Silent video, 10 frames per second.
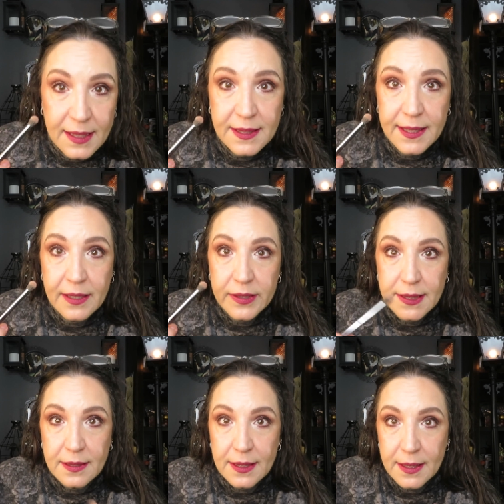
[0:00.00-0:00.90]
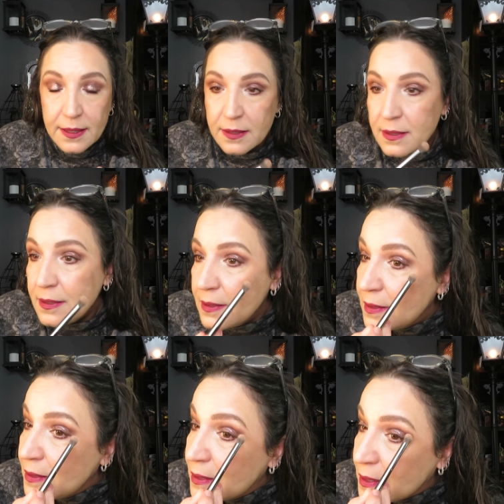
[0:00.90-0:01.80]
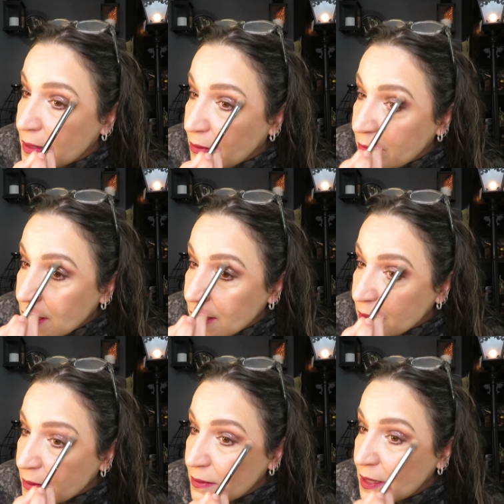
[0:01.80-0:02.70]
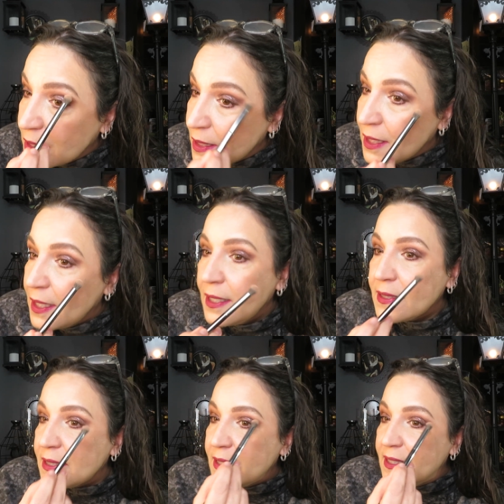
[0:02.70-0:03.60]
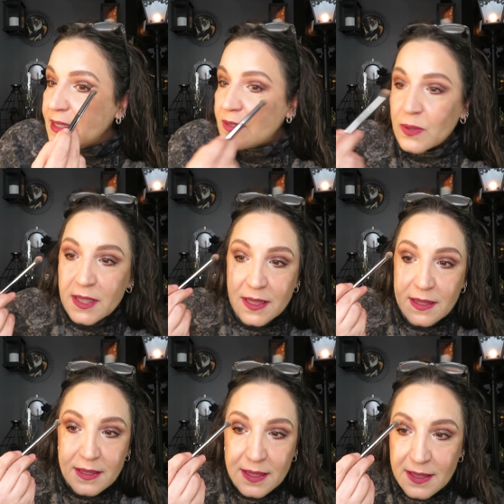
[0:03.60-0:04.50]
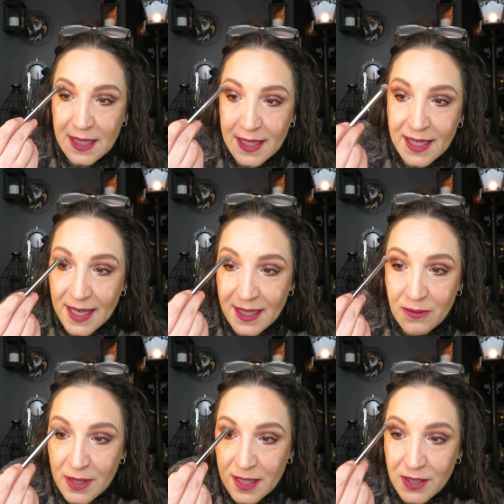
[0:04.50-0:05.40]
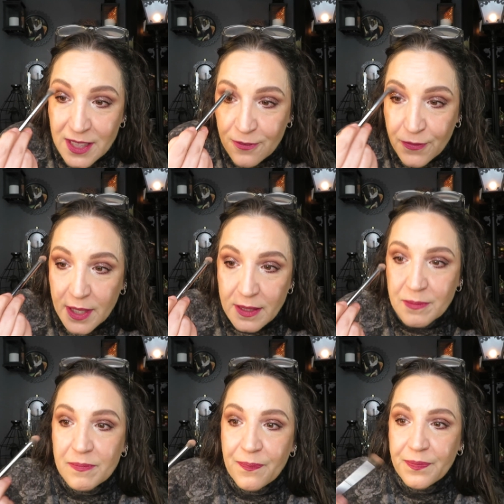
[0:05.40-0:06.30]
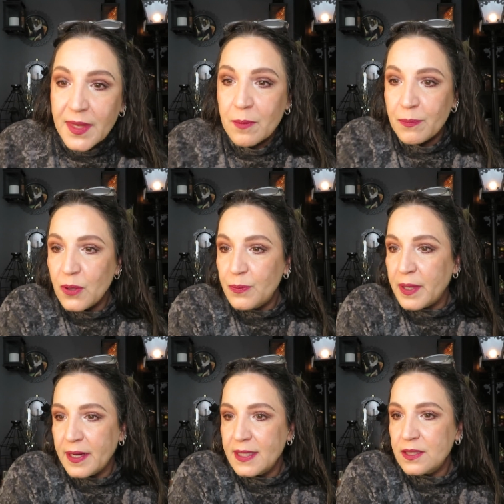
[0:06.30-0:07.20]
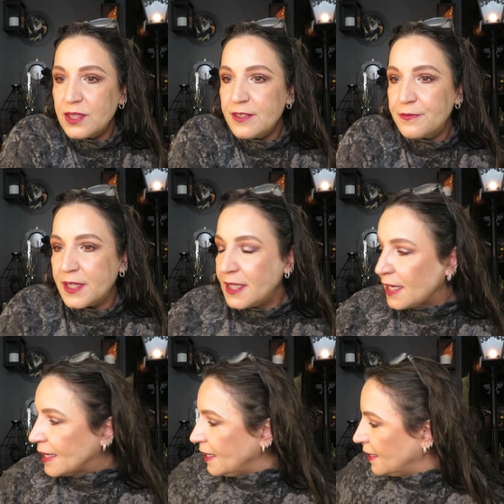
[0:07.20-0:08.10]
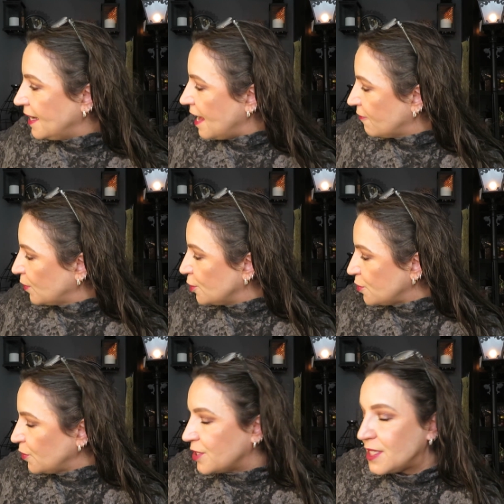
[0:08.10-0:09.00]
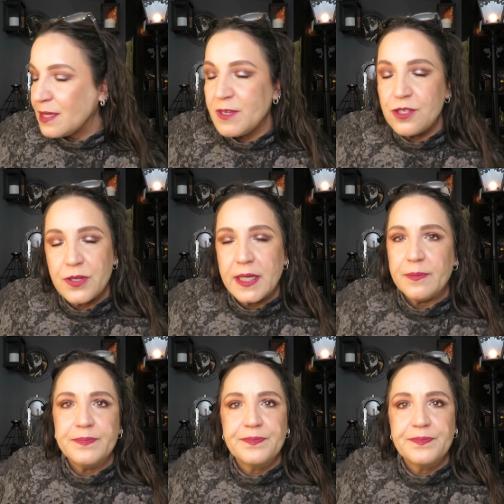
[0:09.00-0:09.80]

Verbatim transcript: I scare easily. I really do. This one is, I hate it when they're different, and both my eyes are different, and I can never do the symmetry.